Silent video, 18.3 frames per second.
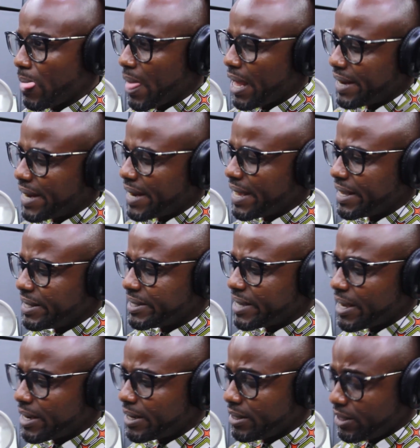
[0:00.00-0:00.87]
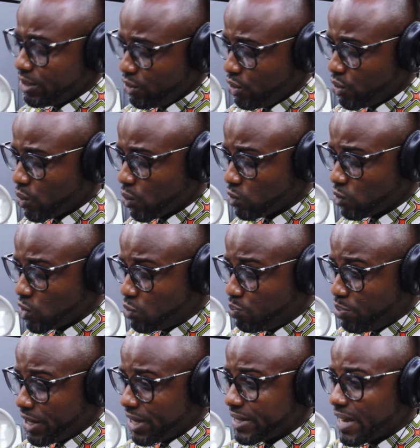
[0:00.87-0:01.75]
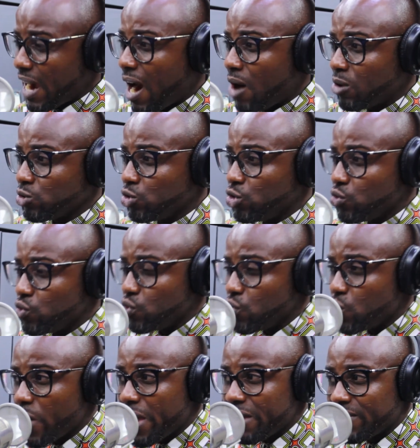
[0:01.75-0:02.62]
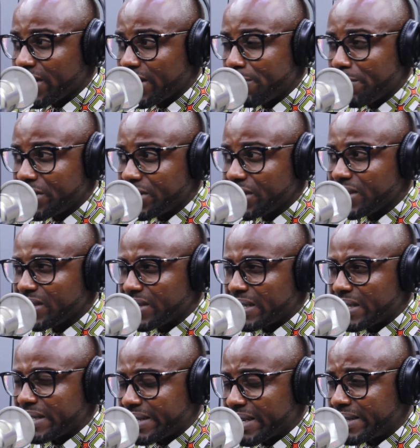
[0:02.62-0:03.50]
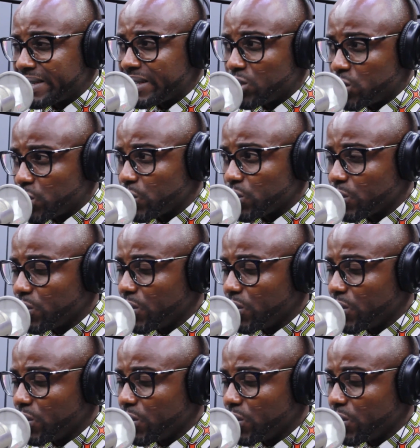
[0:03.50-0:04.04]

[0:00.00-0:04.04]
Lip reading: and they intend, speak it out to whoever the message is intended to.